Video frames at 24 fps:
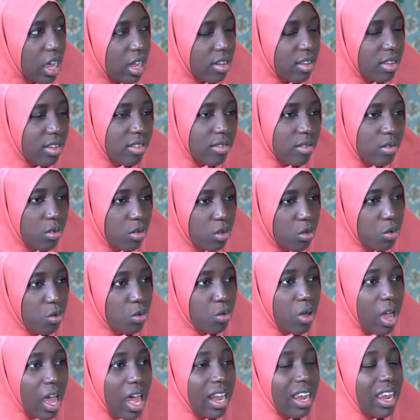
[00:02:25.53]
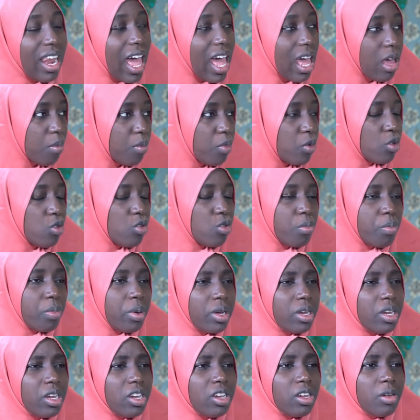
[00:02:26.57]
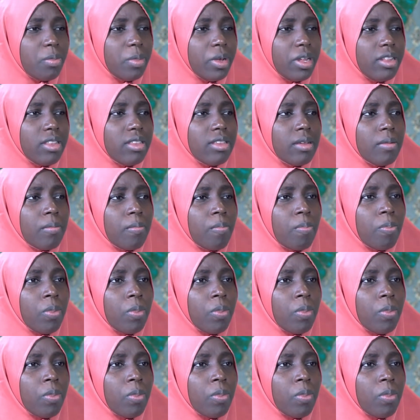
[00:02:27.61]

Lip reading: That is, you are liable to punishment.